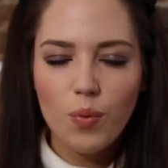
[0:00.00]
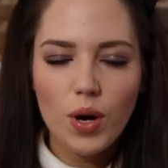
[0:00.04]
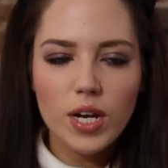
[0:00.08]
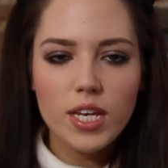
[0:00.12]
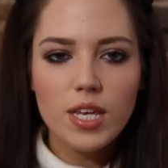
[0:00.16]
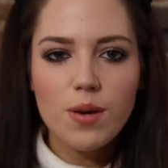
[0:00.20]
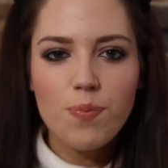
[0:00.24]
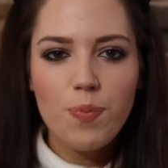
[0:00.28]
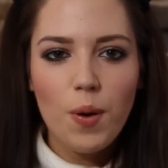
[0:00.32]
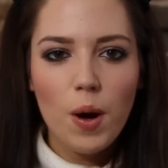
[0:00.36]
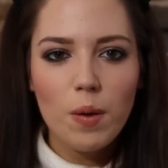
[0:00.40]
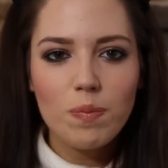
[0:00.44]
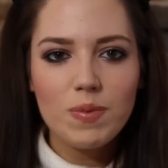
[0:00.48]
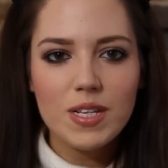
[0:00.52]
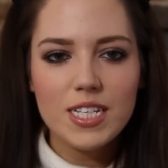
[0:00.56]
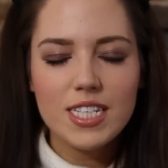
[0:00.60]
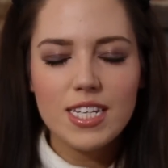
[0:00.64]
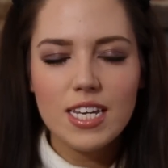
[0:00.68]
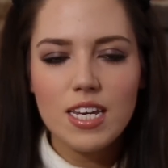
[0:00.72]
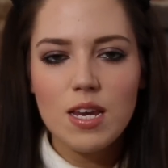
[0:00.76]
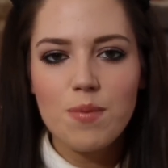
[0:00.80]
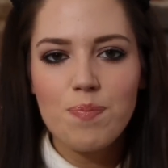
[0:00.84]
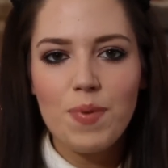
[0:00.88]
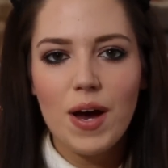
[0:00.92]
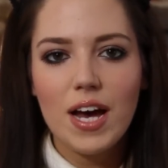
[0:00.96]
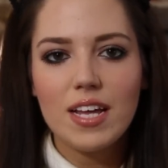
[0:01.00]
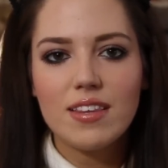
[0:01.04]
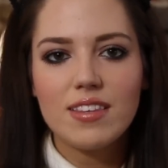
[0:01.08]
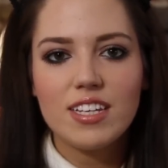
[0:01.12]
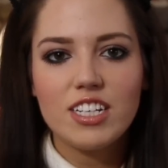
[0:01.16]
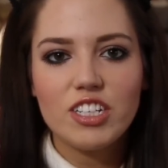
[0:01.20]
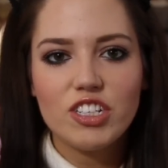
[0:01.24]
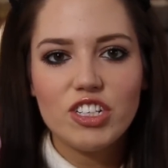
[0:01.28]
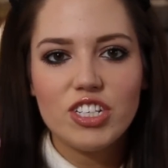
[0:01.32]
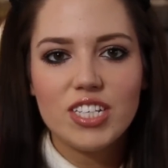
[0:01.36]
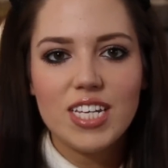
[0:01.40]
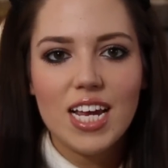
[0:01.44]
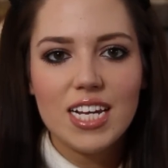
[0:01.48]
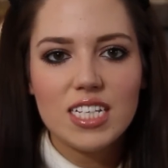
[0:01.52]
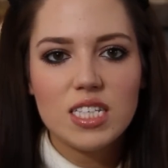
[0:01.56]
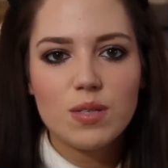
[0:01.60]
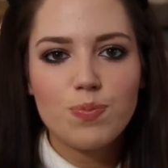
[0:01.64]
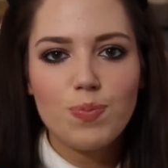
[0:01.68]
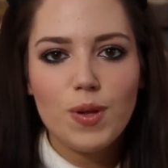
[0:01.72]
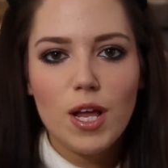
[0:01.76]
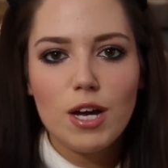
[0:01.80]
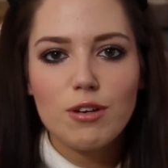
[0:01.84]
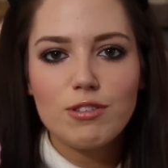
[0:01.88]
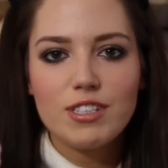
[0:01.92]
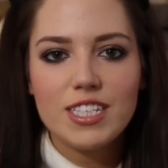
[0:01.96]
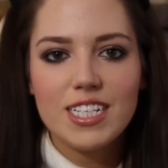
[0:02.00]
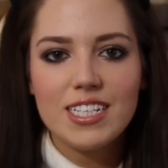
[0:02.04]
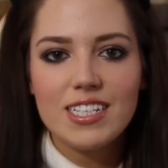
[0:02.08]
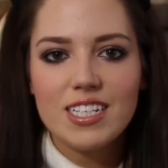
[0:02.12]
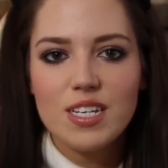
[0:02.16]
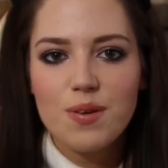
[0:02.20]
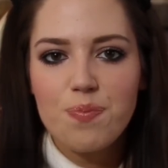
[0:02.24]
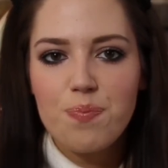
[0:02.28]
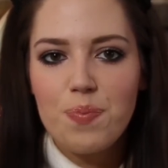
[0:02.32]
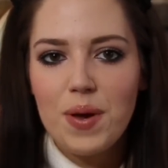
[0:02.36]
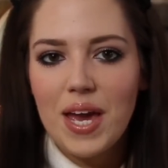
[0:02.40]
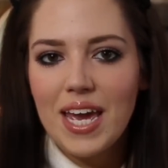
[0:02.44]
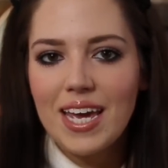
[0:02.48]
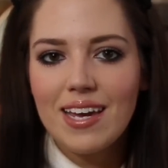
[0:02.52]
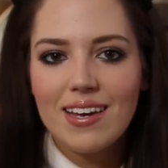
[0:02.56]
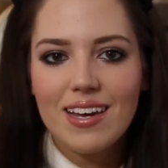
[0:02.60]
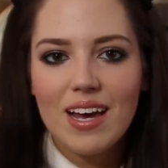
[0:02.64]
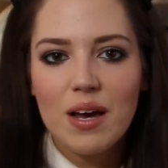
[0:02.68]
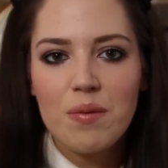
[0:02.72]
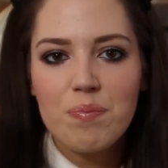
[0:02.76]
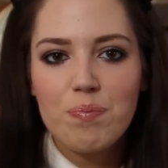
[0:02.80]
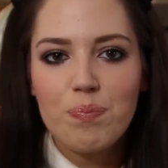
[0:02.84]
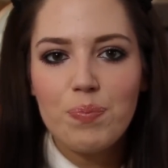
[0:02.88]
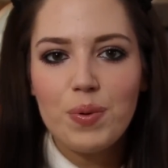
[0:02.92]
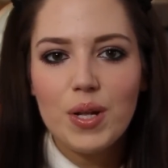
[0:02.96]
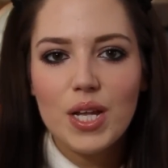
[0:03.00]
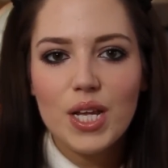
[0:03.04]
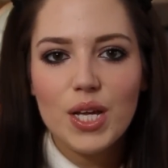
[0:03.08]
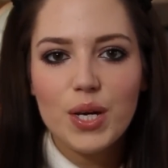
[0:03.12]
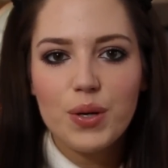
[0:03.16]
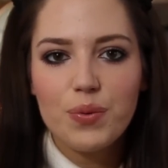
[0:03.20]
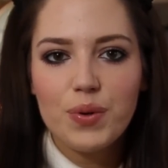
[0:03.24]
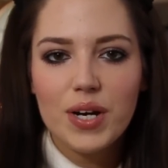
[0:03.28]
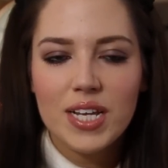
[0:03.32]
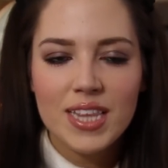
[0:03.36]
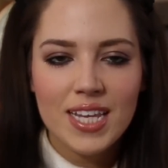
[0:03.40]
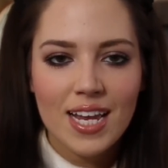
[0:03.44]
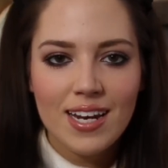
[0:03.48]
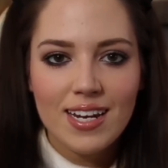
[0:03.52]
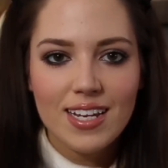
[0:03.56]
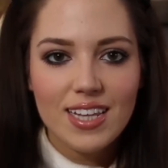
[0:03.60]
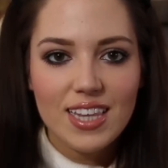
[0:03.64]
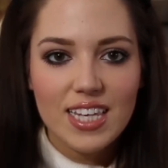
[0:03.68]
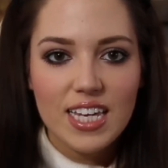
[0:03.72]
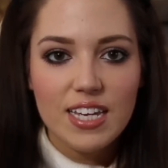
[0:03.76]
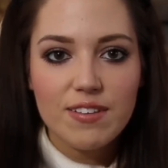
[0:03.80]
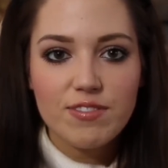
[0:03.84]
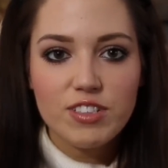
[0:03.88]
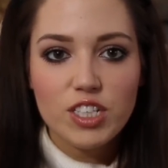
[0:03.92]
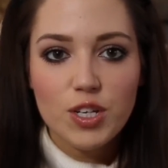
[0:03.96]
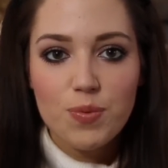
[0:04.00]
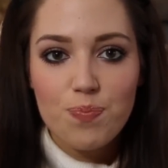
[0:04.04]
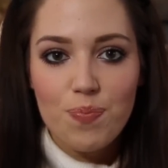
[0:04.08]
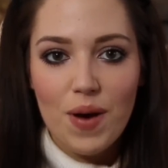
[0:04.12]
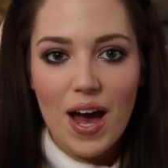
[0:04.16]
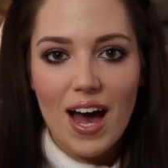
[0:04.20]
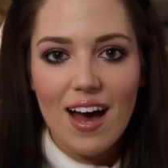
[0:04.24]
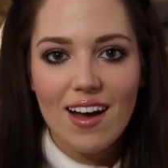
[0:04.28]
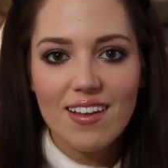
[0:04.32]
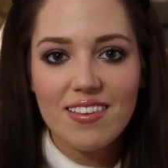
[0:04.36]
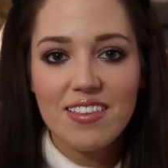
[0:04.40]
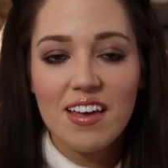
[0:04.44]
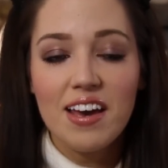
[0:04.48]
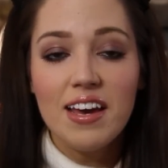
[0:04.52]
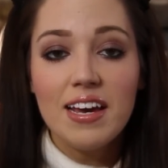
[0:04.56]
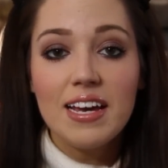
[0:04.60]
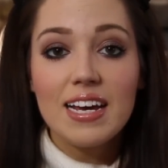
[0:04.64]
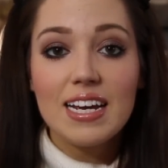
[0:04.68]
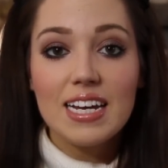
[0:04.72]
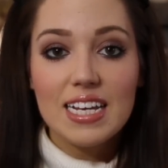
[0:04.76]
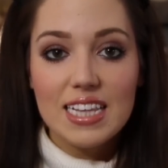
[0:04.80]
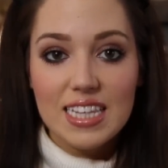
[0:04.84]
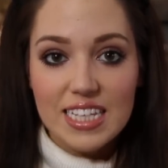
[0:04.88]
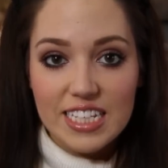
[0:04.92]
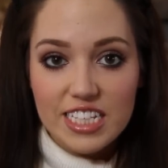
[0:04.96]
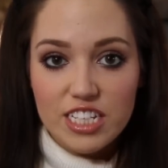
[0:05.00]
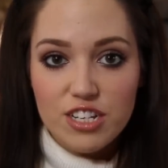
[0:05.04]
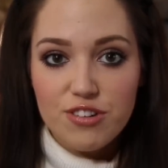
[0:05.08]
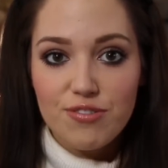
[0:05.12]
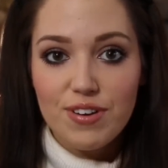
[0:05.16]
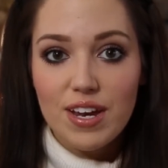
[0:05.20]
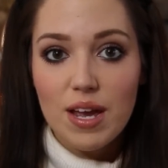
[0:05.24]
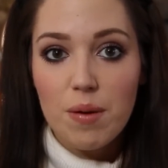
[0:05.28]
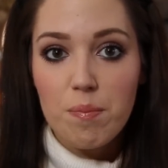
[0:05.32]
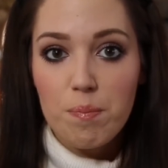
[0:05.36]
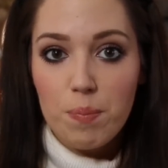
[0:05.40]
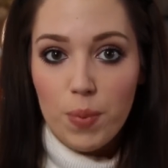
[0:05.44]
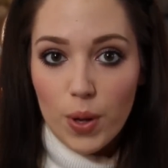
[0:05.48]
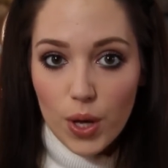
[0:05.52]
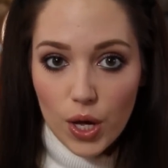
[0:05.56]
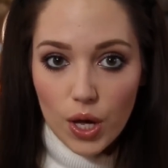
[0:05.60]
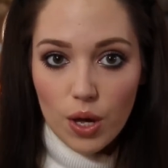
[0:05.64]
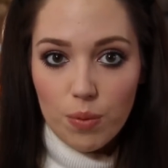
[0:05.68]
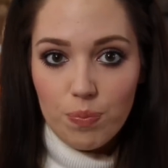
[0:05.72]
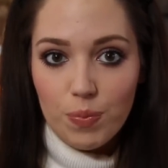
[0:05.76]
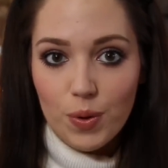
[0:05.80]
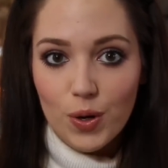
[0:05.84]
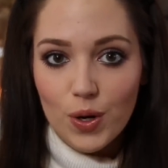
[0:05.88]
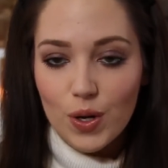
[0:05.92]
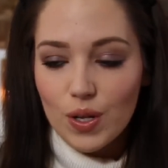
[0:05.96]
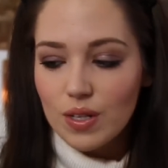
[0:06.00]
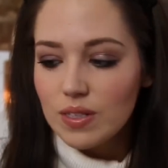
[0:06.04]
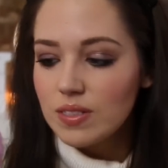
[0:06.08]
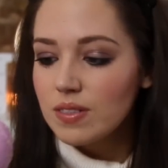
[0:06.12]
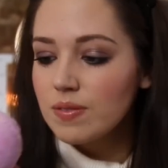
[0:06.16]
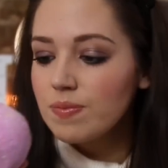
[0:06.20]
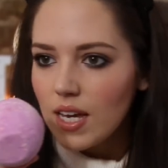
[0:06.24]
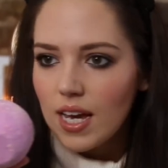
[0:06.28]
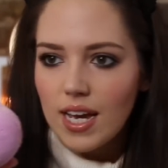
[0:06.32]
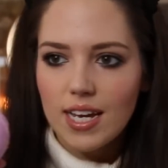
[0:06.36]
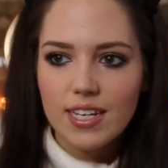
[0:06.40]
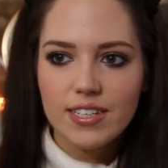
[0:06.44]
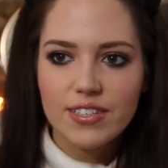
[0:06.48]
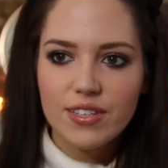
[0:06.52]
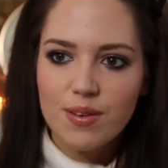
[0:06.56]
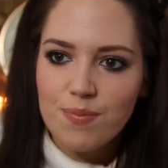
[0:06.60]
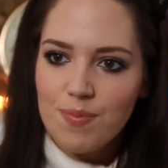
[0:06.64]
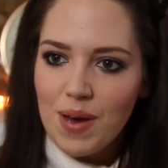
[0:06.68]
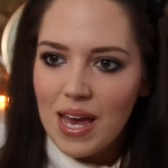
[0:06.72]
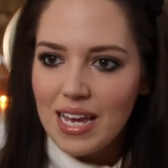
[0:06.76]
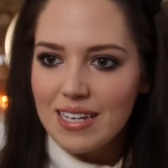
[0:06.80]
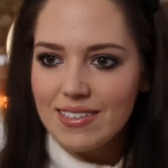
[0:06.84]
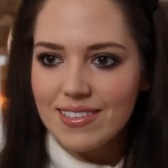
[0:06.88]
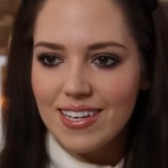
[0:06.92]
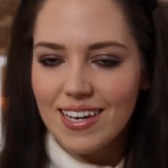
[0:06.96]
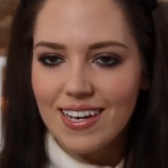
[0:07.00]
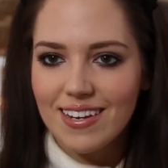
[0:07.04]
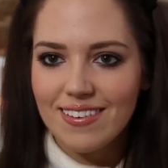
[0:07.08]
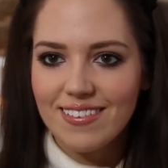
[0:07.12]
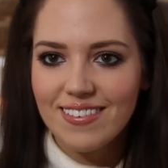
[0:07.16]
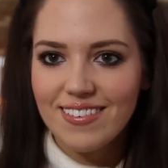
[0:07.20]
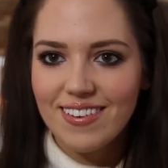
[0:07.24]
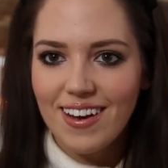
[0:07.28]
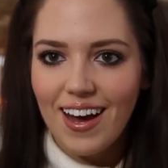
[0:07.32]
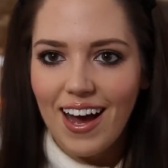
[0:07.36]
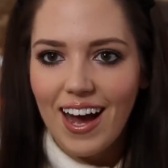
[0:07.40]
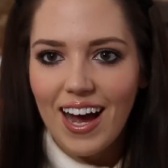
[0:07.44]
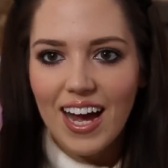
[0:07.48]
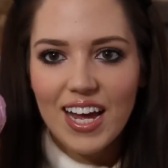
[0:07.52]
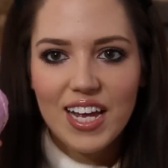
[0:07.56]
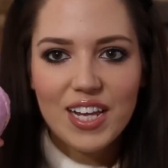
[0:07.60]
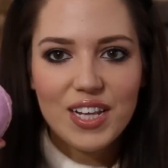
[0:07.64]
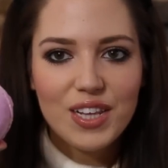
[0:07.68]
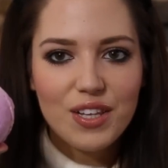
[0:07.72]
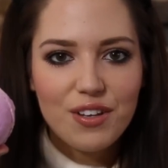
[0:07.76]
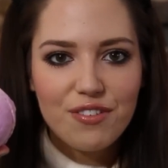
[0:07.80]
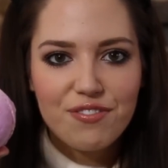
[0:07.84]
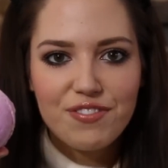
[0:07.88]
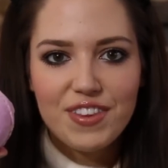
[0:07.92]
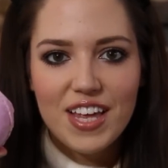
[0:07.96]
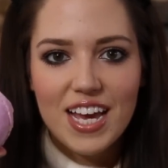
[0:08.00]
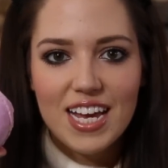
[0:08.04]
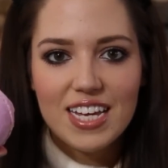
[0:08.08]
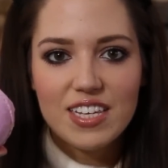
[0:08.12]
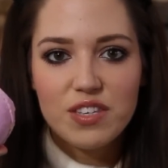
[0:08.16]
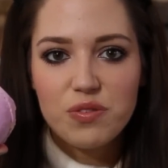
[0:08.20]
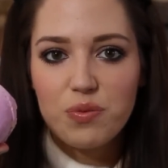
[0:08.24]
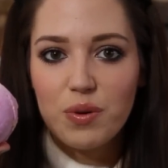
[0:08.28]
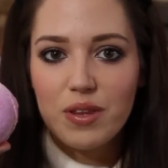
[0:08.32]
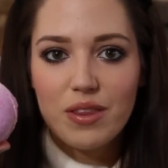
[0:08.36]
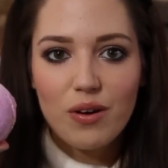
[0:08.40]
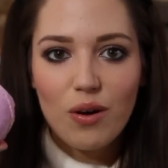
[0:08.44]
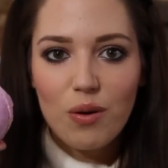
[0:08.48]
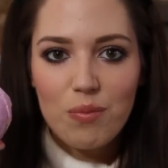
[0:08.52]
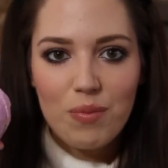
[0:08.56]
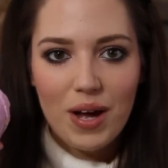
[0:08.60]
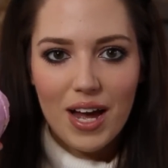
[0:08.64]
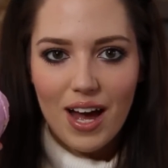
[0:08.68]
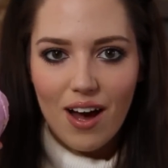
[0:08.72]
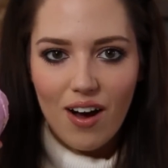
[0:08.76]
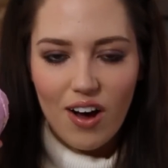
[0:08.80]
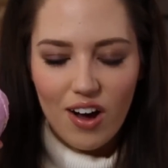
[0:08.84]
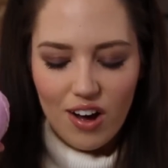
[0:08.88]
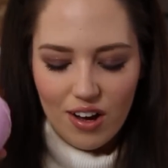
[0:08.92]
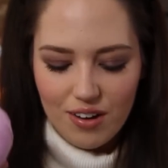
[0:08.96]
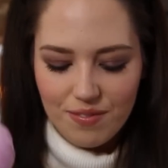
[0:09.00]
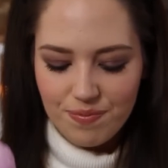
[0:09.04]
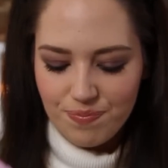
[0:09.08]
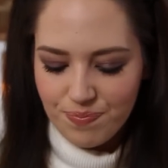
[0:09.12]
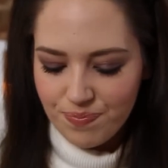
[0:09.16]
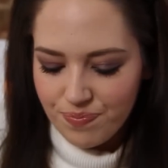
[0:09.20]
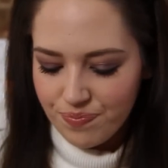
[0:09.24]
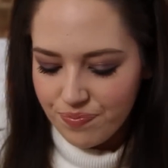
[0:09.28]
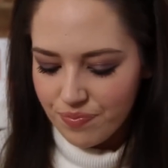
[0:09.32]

When you pop this in your bath, it just explodes into pink and blue and then it leaves your bath glittery and purple. It's amazing. I love this with all my heart.